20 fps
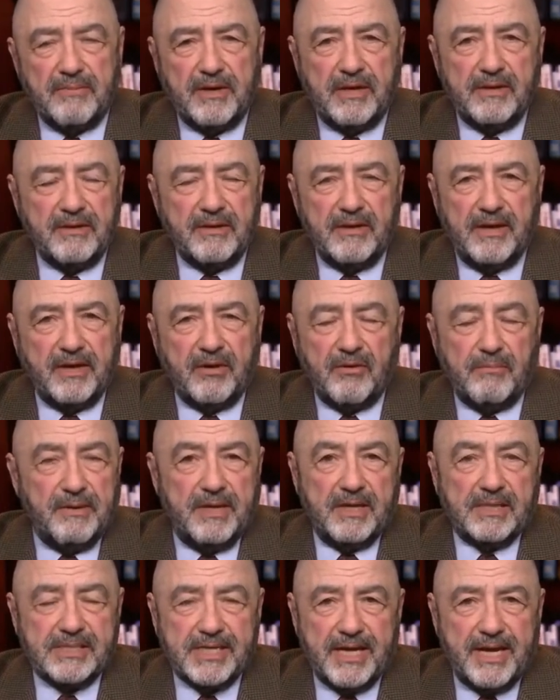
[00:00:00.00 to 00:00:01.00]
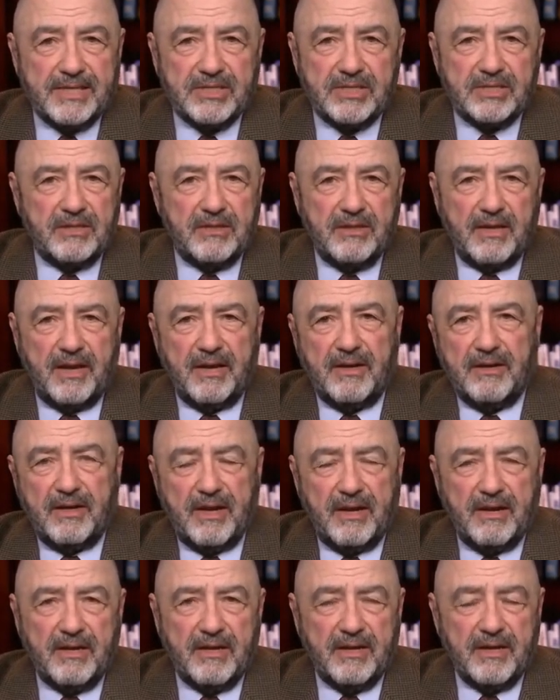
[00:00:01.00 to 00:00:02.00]
But it could be a test,
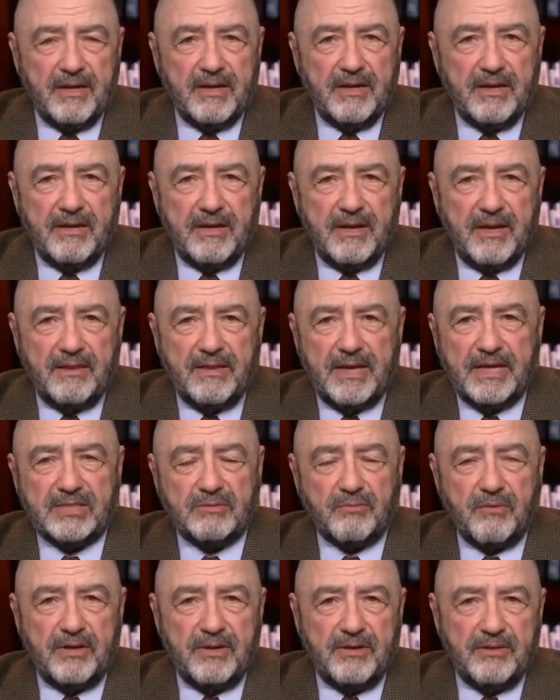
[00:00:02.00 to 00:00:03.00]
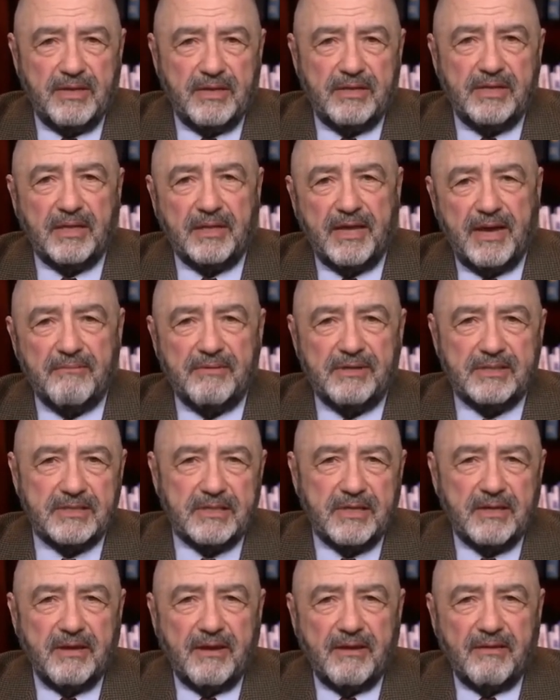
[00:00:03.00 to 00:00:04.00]
and that's one of the
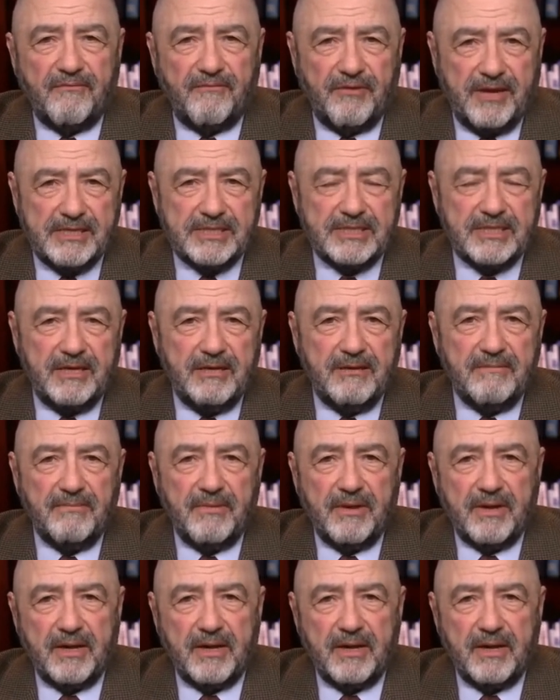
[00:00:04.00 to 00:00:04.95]
dilemmas facing